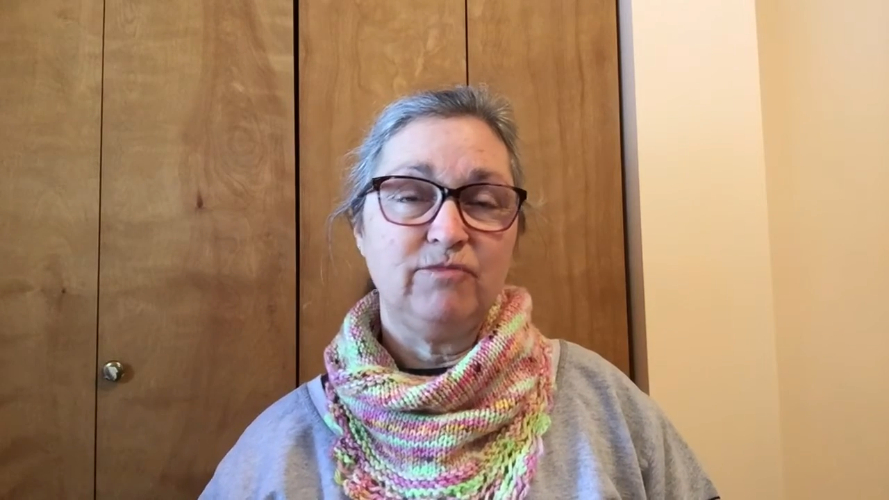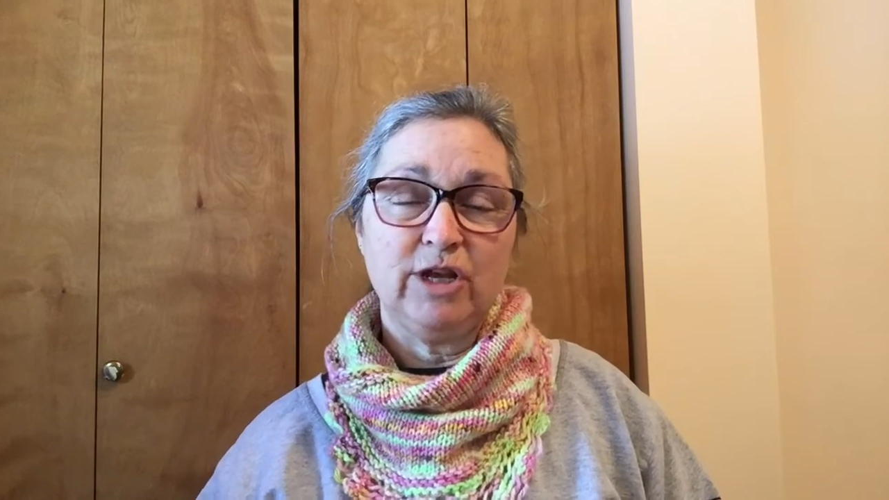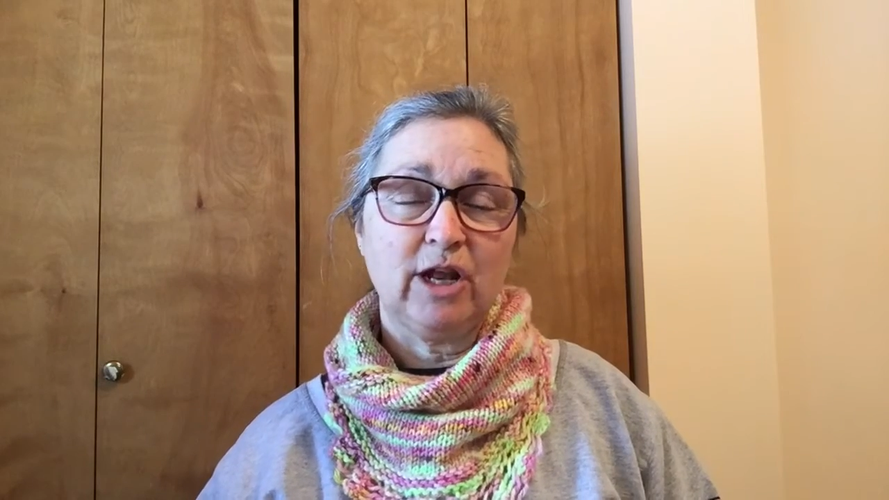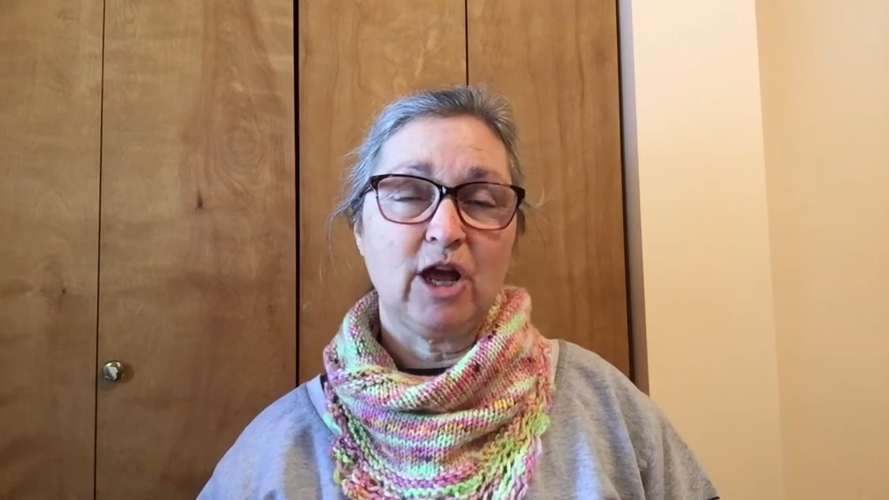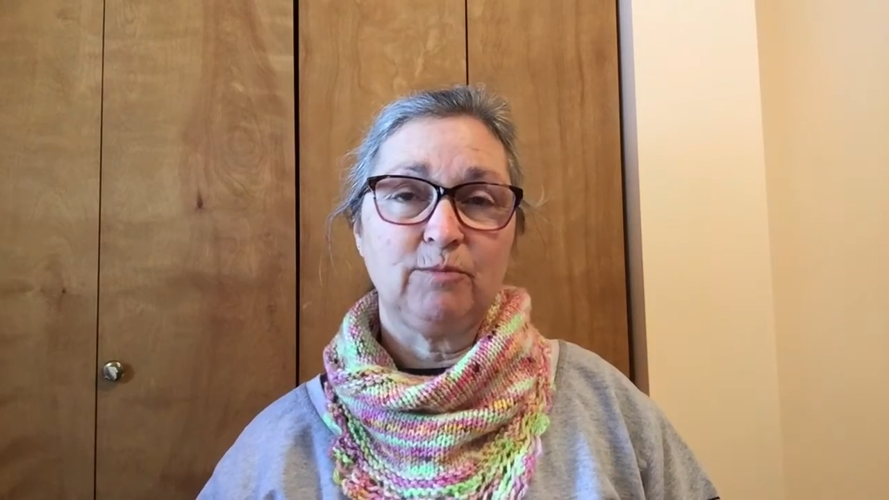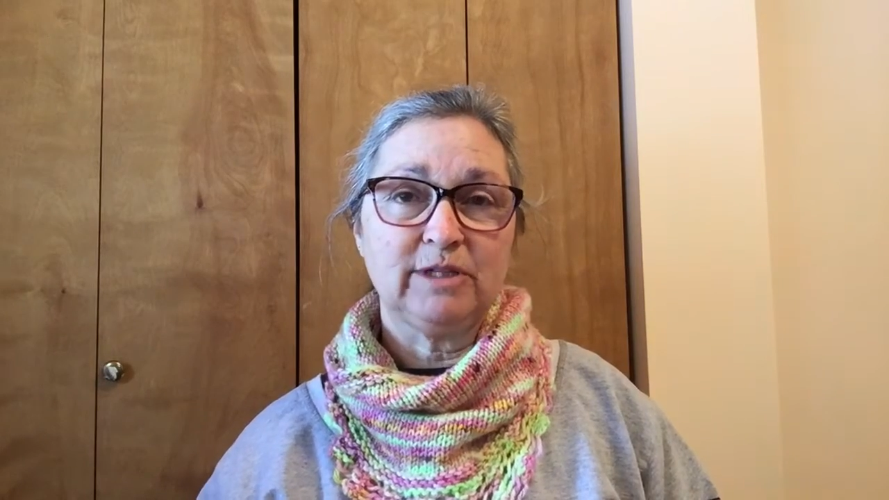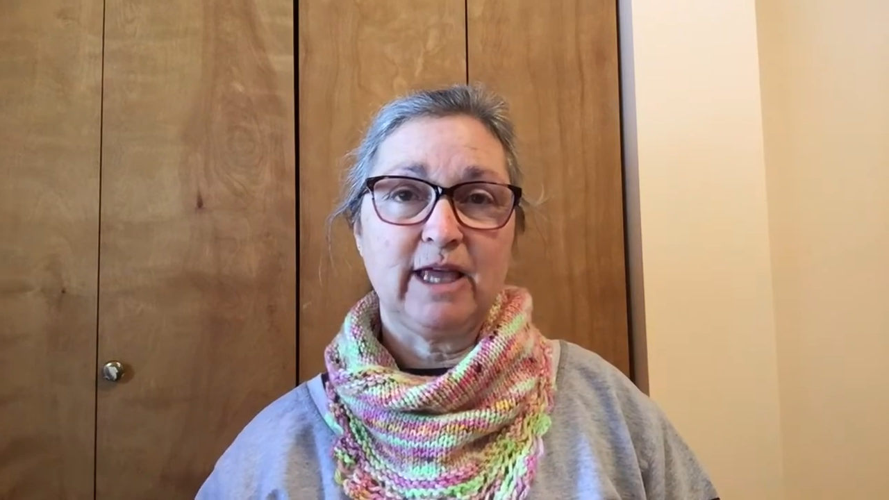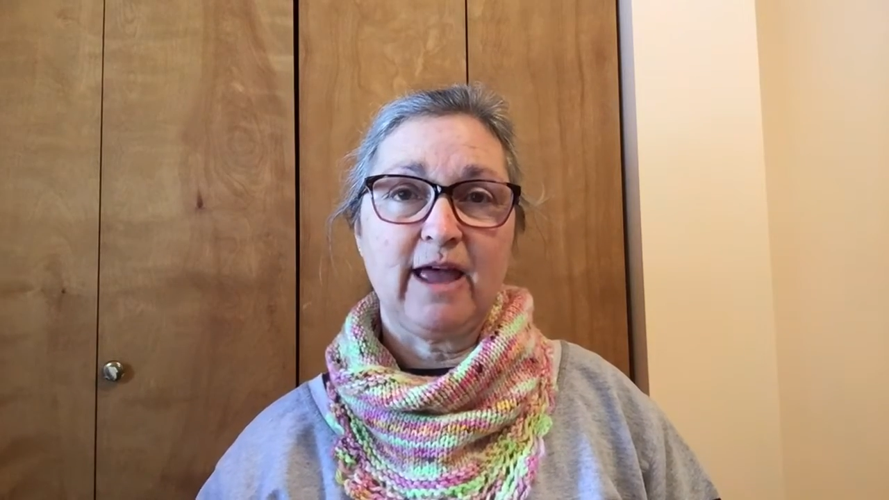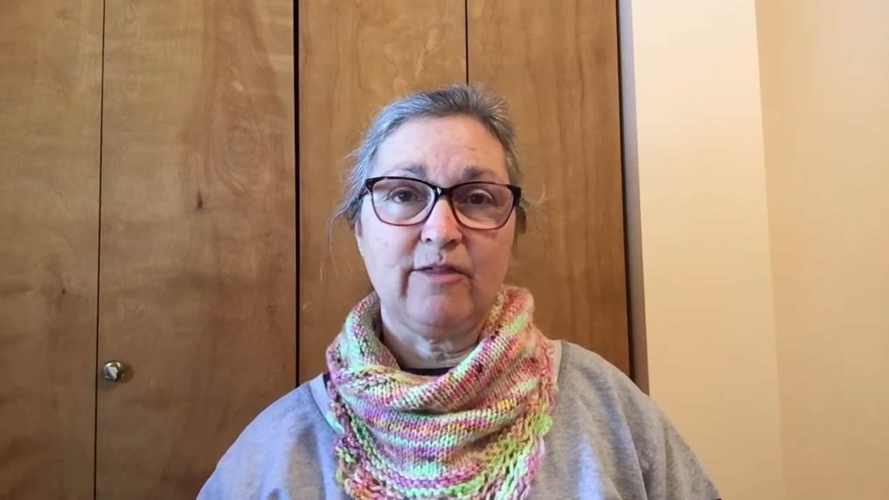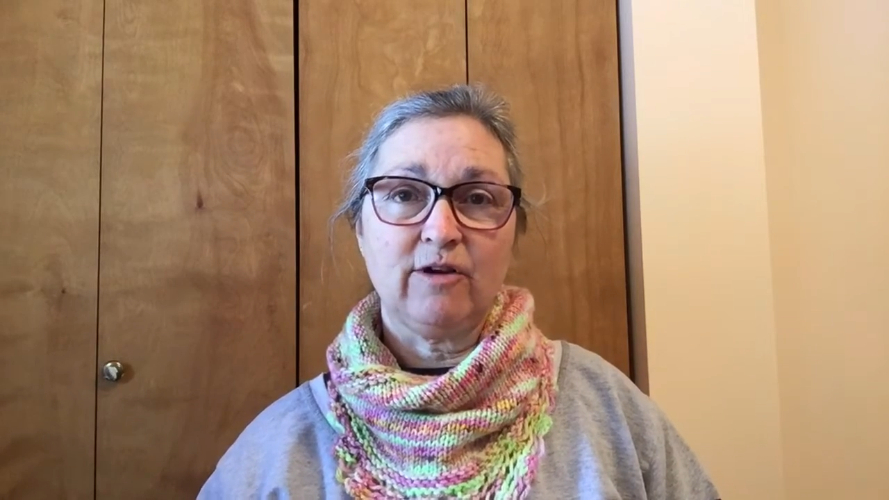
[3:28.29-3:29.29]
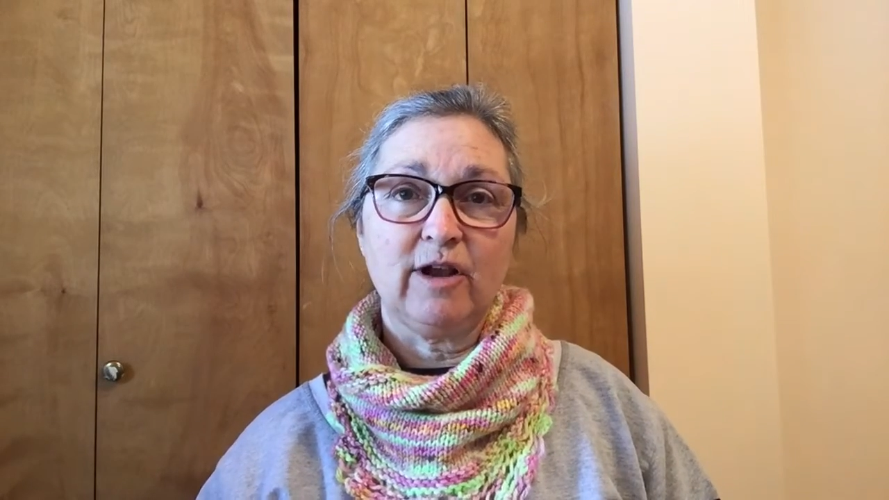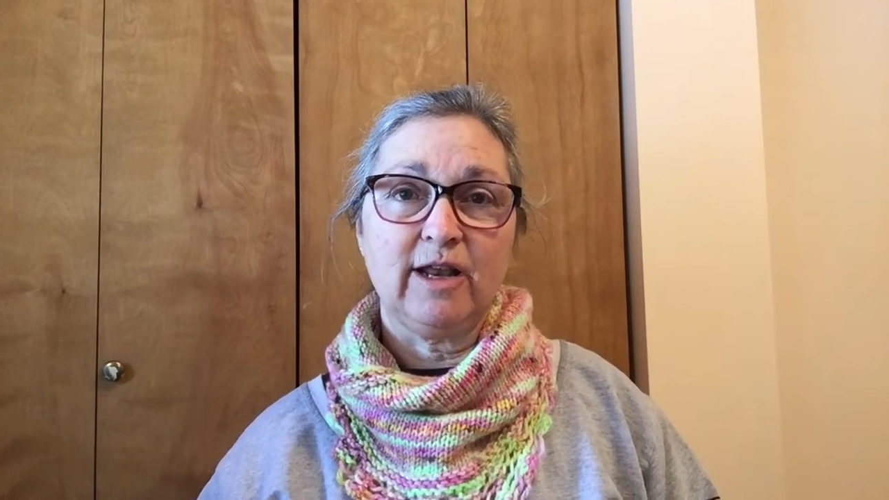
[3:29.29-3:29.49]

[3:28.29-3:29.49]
knit a couple together,